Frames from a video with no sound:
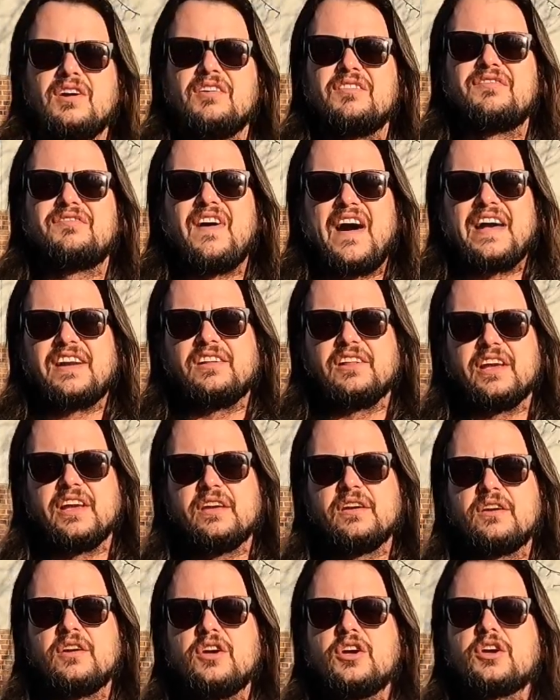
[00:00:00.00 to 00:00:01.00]

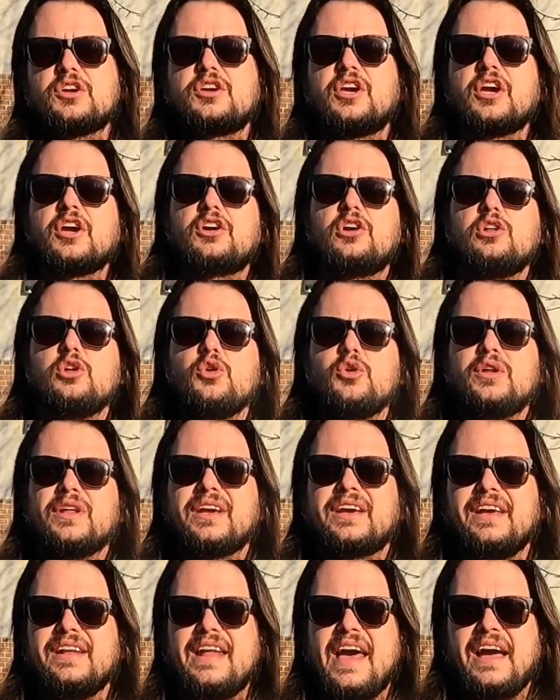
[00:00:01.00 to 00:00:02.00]
Finally, conclude
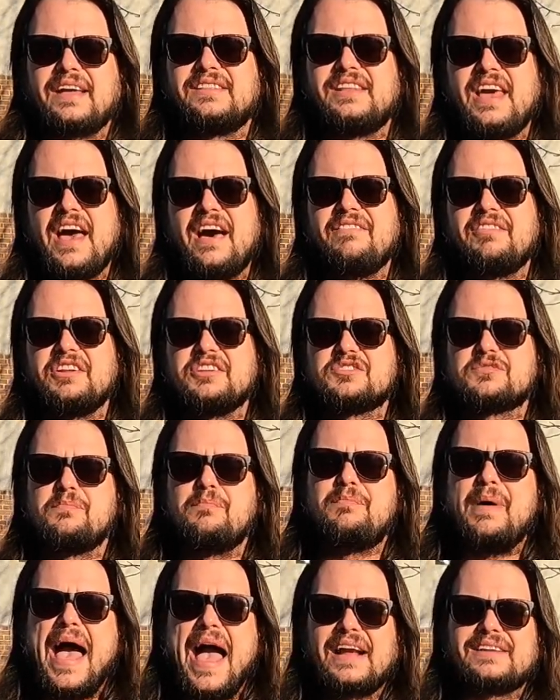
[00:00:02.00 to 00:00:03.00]
and connect the evidence
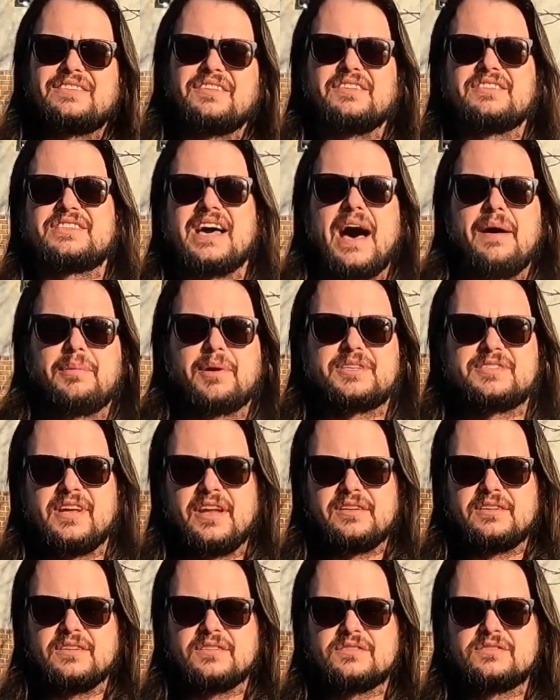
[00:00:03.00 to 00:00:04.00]
back to the topic
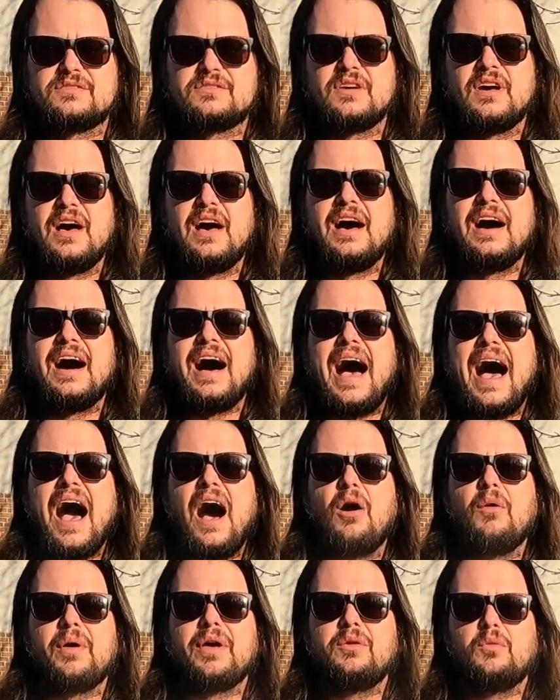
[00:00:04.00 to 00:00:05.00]
sentence.
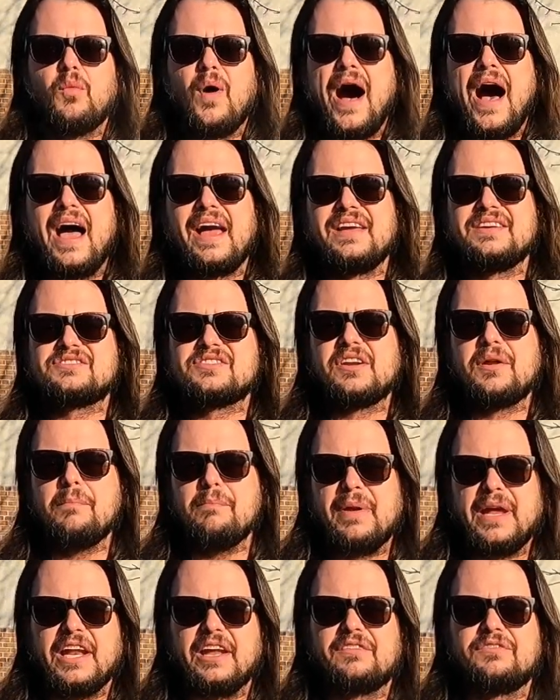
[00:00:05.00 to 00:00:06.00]
How and why is it a
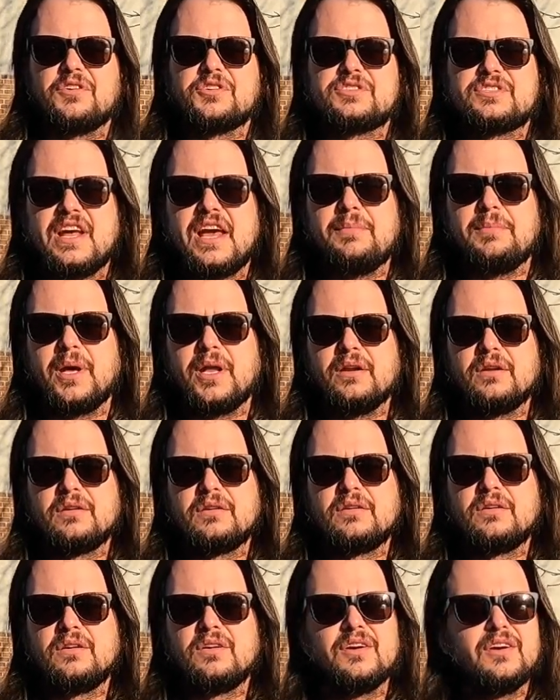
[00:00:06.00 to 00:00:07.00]
meaningful statement?
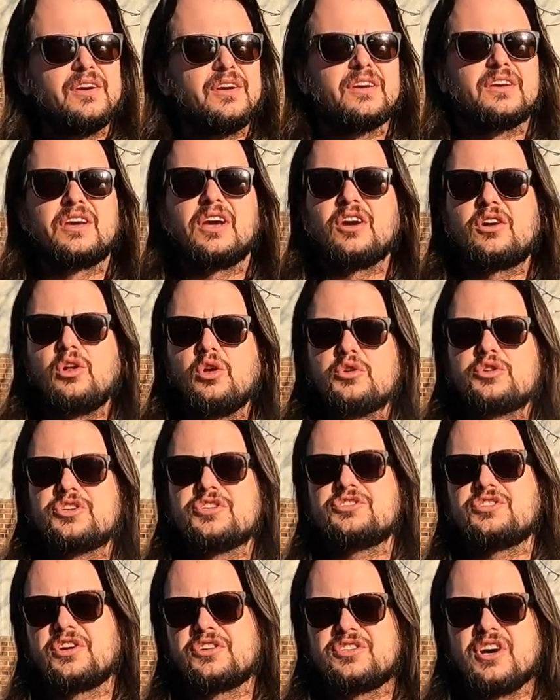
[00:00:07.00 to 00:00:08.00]

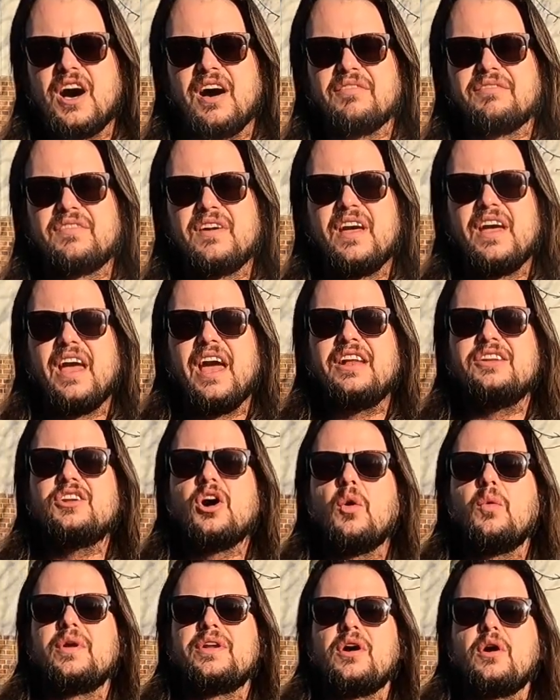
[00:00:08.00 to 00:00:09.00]
Conclusions are tough and
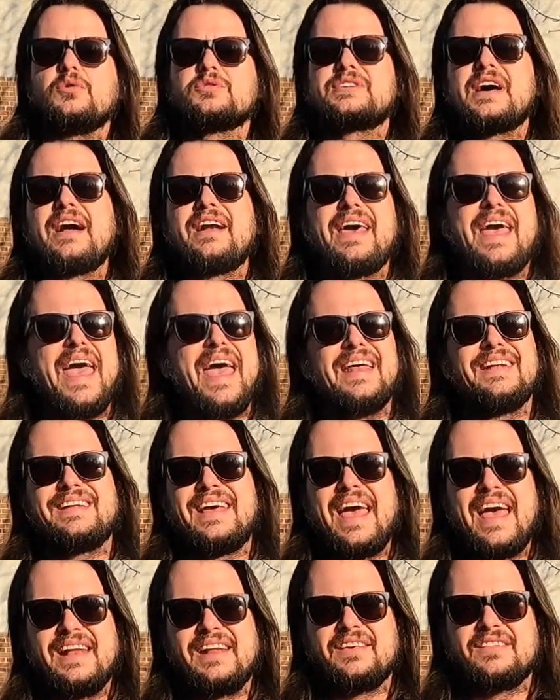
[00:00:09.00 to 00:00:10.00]
no one knows how to end
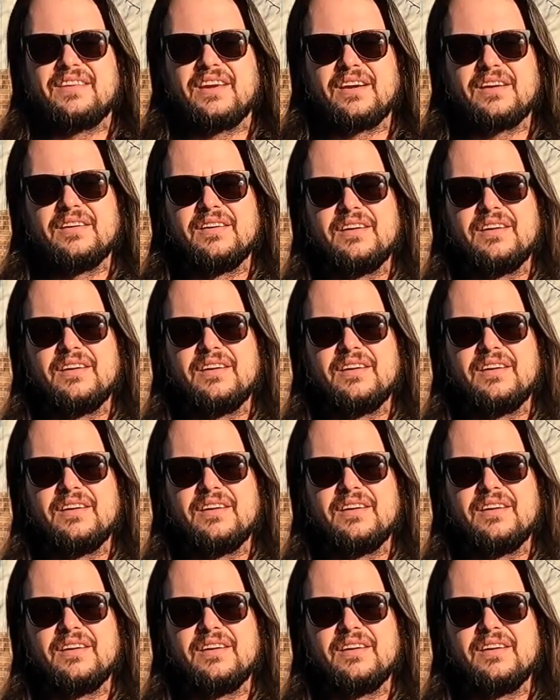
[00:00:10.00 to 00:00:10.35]
anything.